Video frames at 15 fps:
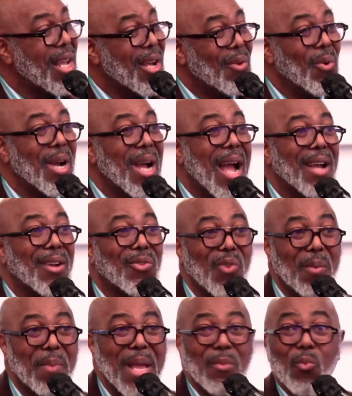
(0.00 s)
where I grew up
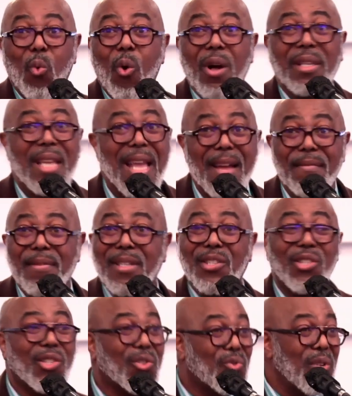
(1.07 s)
and walked every
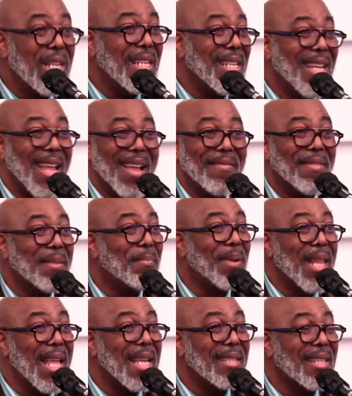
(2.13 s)
street, every
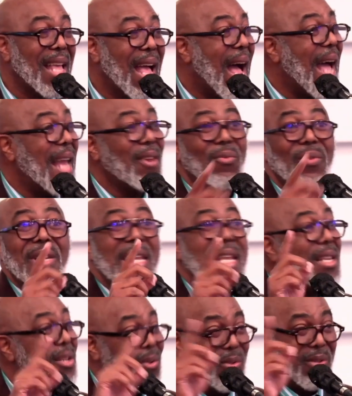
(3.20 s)
place, I don't need
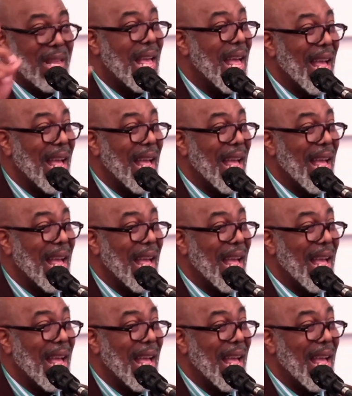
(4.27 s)
no signs